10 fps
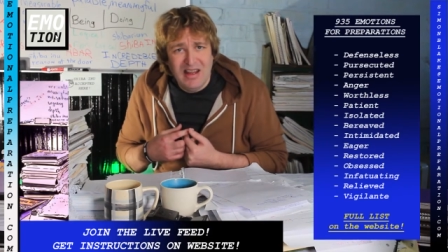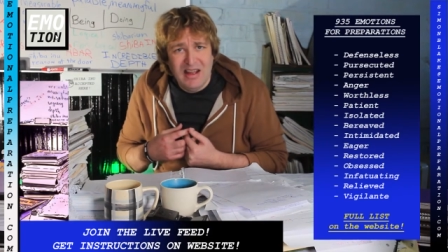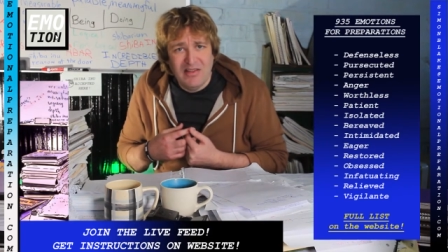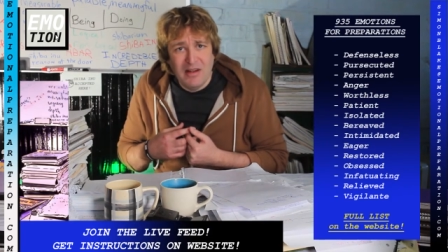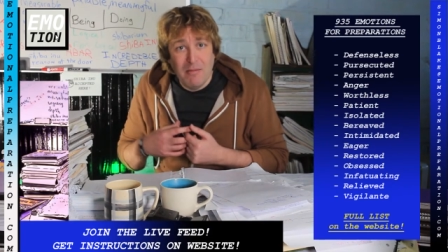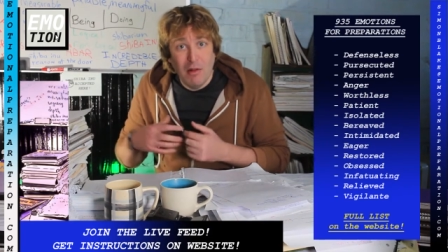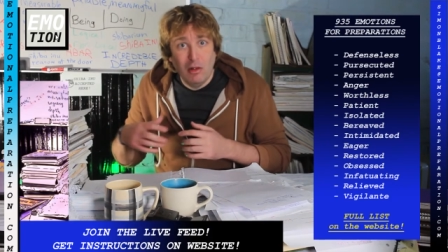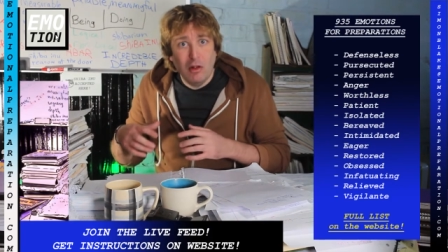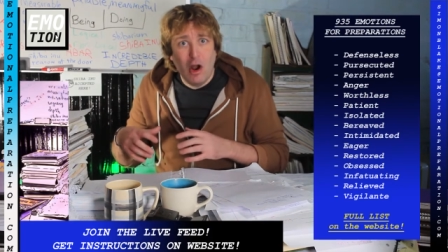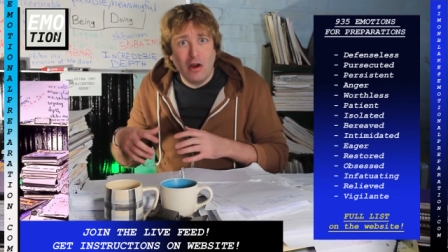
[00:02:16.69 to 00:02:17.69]
in the
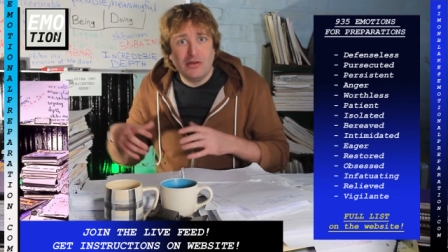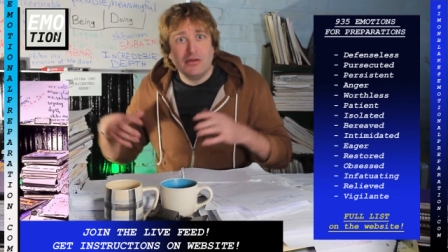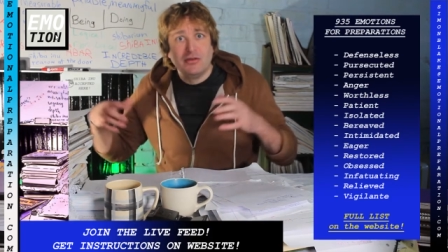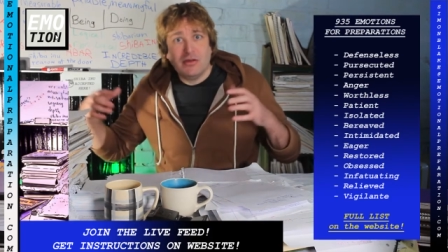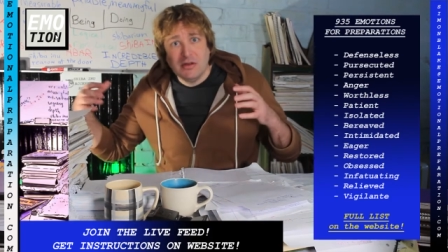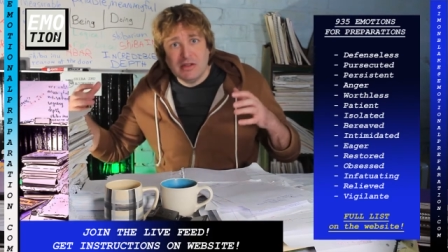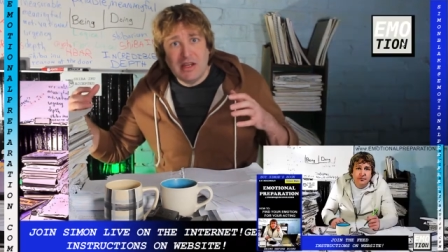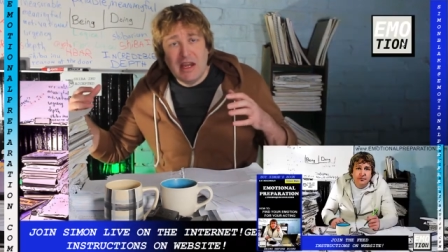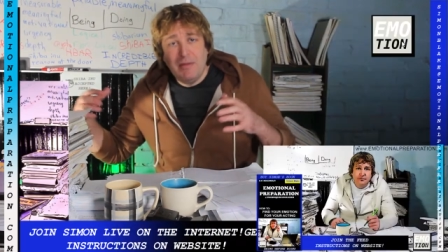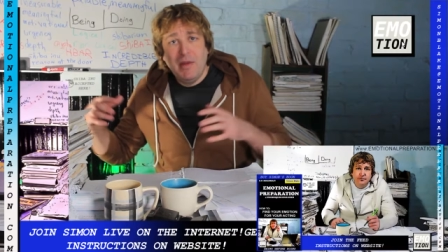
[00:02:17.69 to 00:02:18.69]
larger
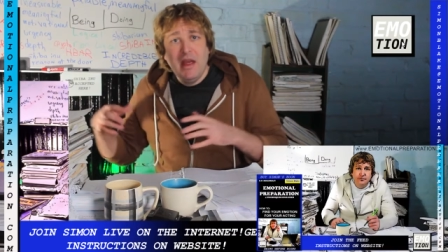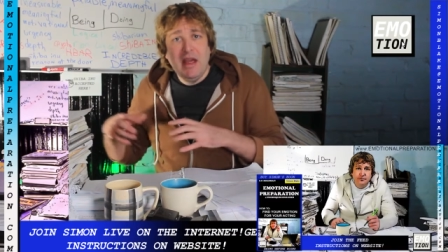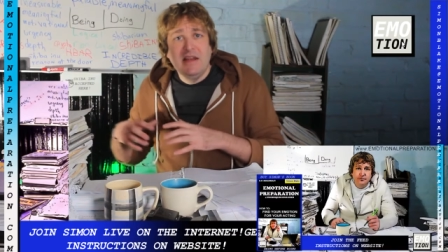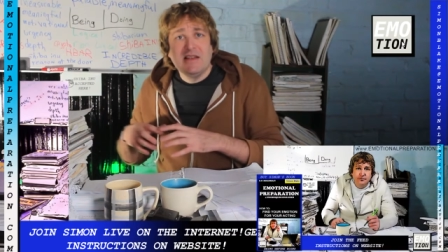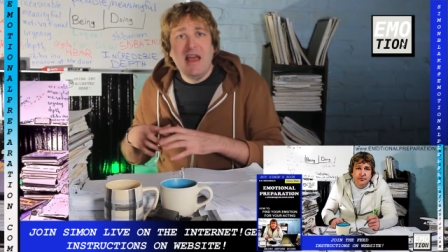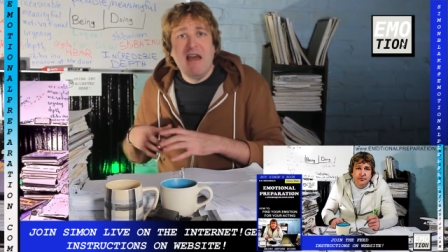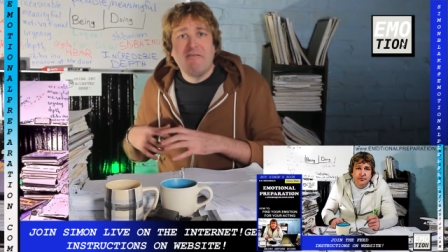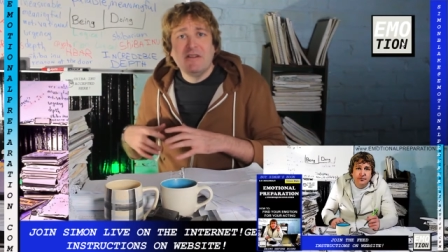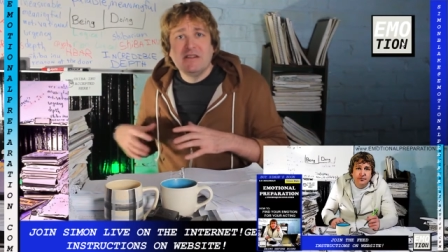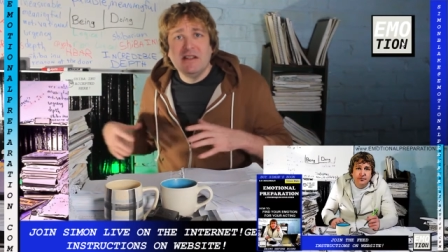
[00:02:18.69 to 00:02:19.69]
scheme it's
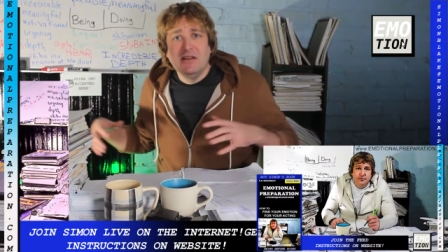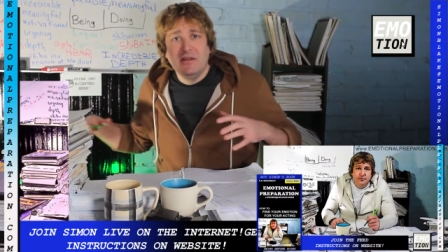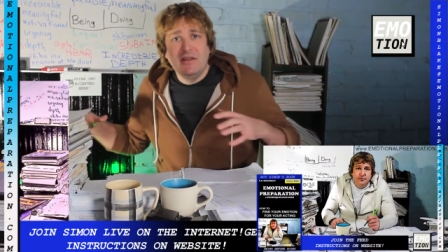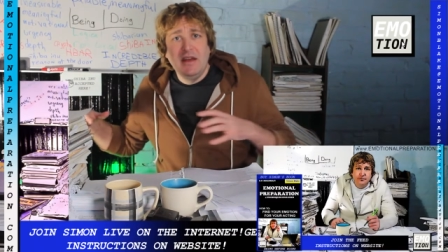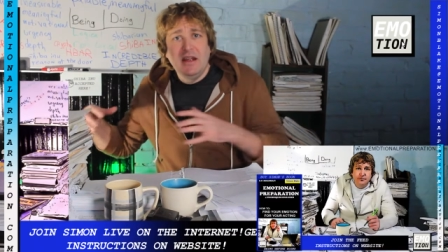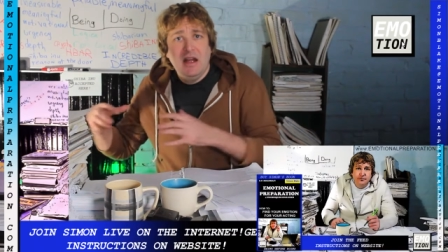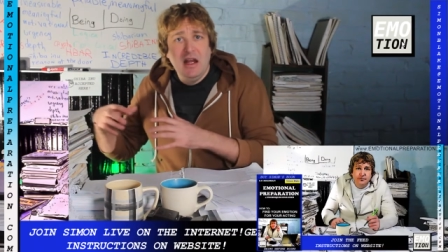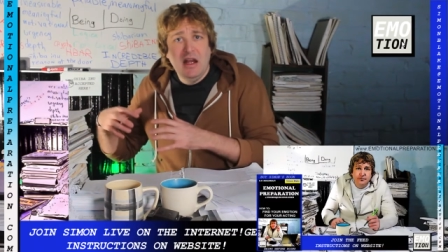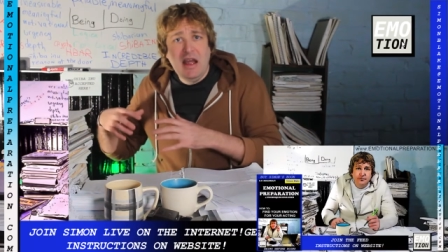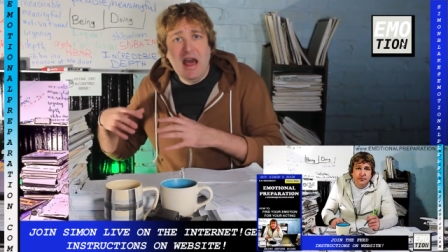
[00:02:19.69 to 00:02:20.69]
every single thing
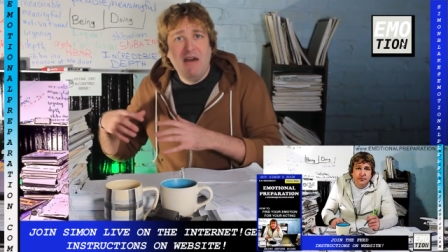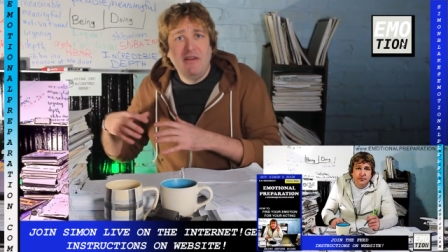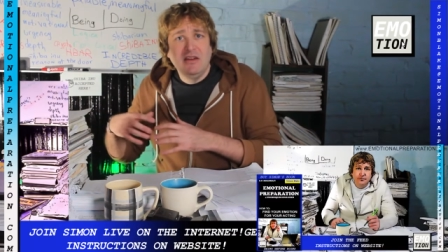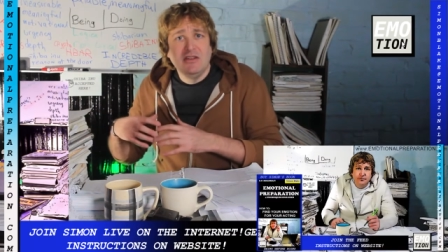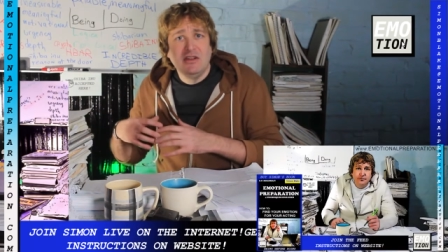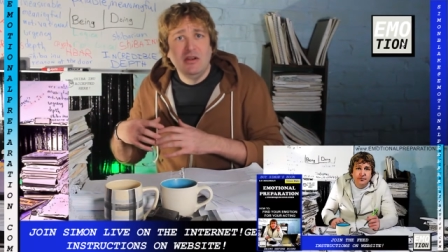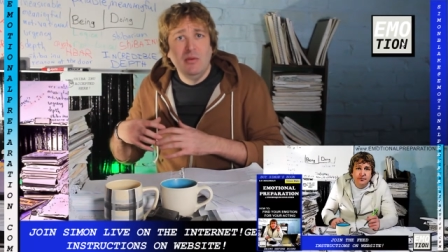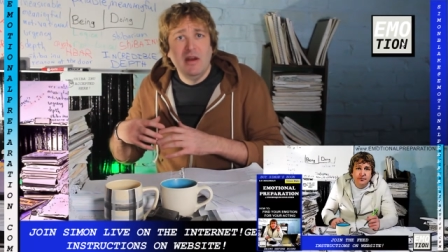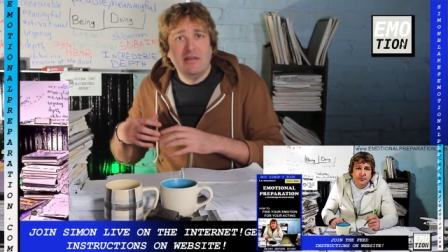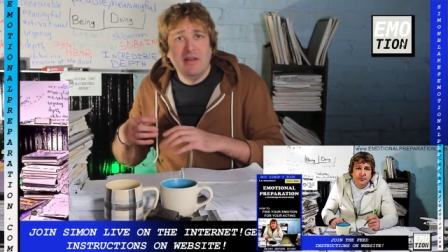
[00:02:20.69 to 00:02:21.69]
having to do
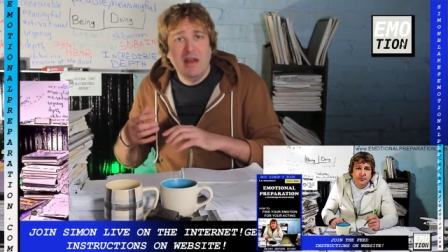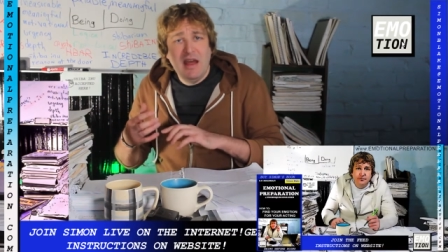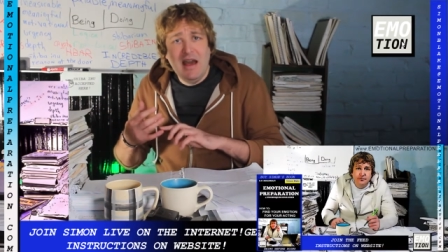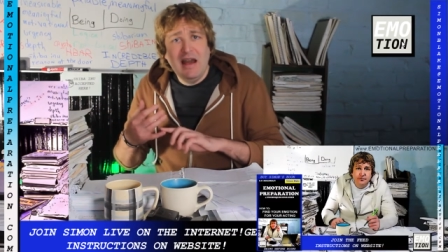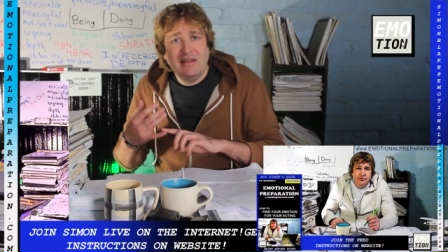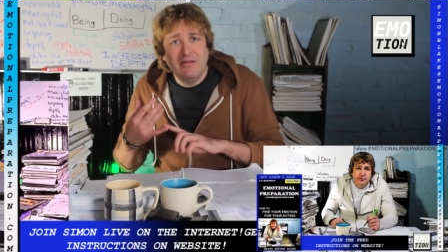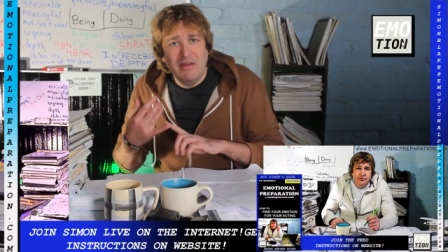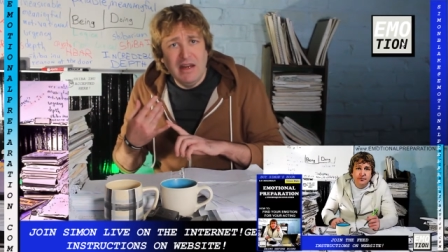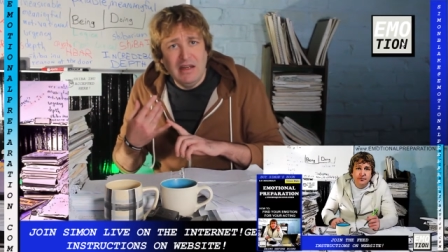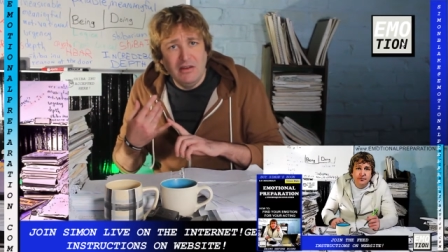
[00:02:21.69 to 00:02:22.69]
with
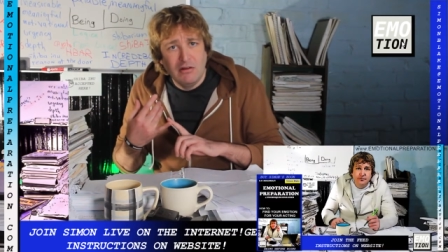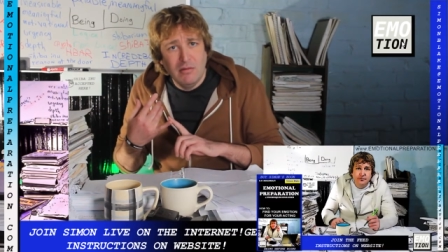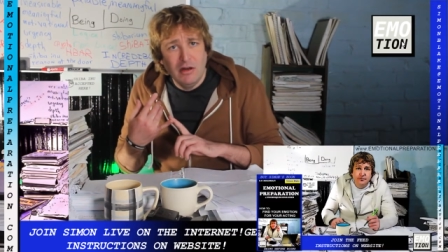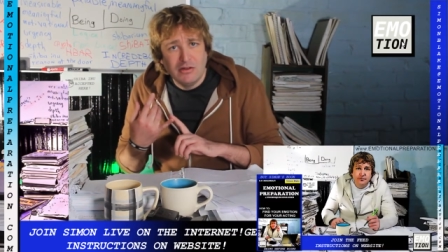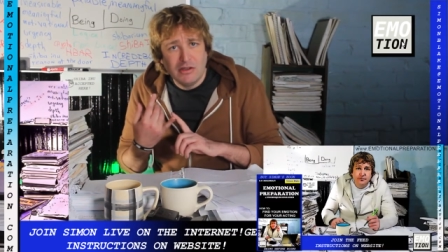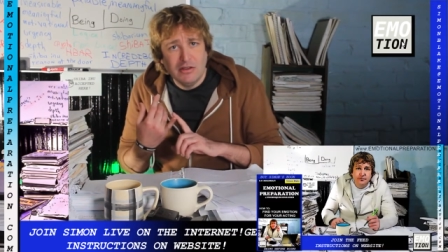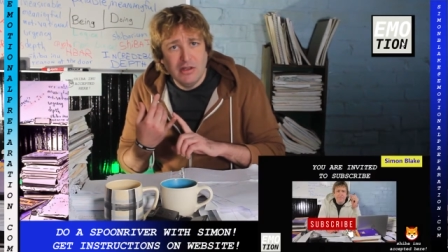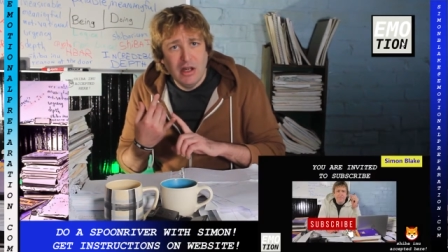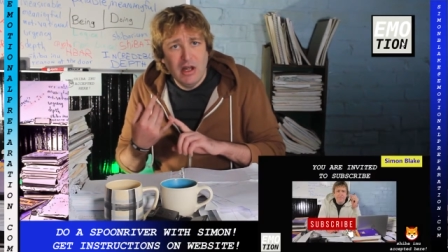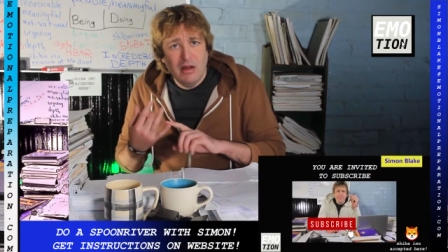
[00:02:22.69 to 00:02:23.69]
activating your emotion